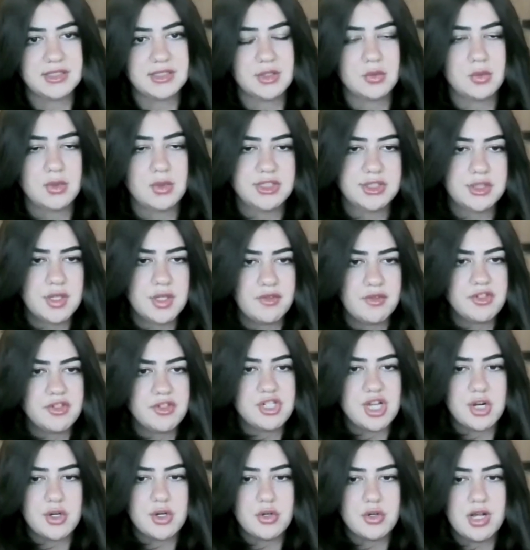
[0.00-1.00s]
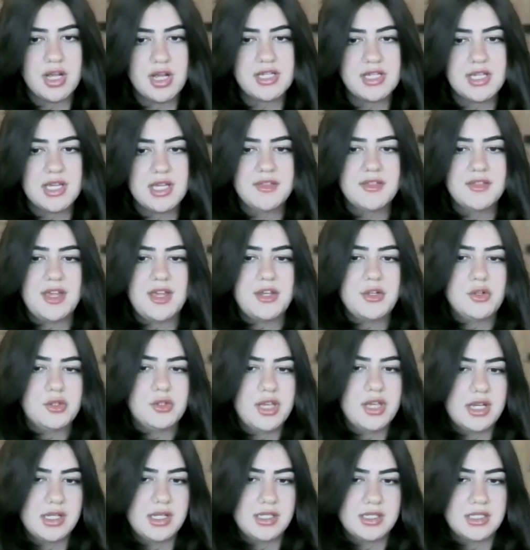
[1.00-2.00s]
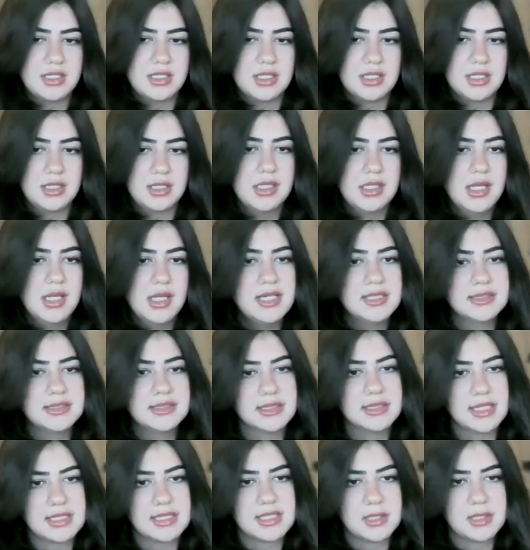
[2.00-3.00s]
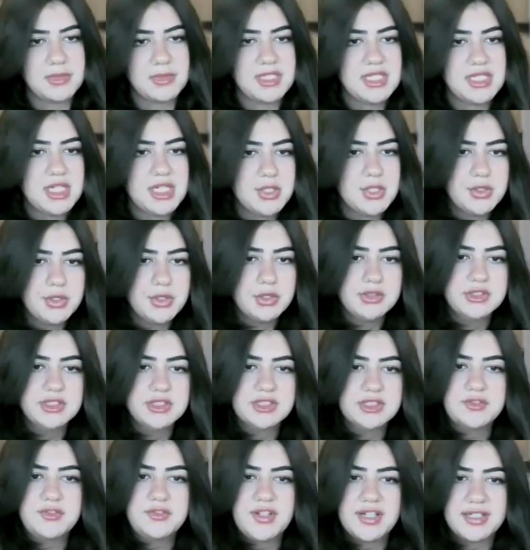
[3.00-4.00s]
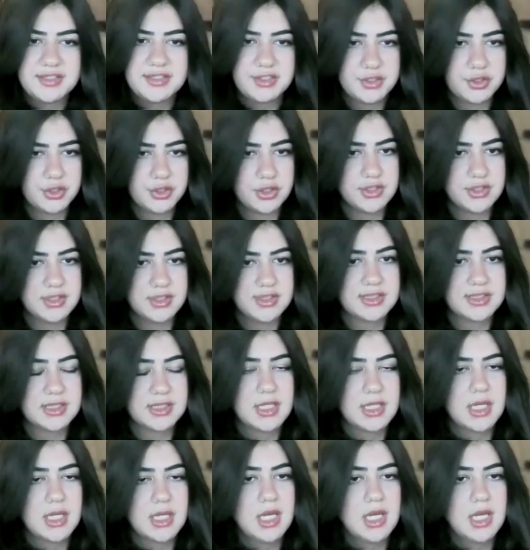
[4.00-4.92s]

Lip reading: So once you have a general idea, then you'll get into selecting materials, fixtures,